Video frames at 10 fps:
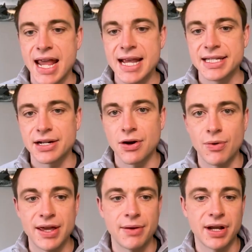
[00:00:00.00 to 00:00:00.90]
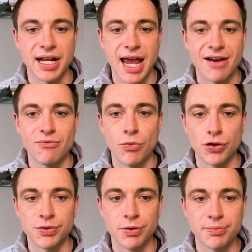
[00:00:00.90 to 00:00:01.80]
Is there a way that we can have
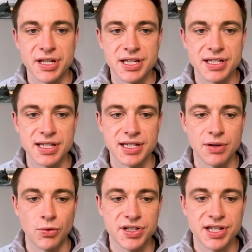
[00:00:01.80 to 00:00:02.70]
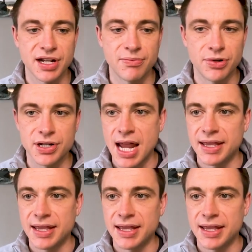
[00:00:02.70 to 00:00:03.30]
multiple businesses in one set of books?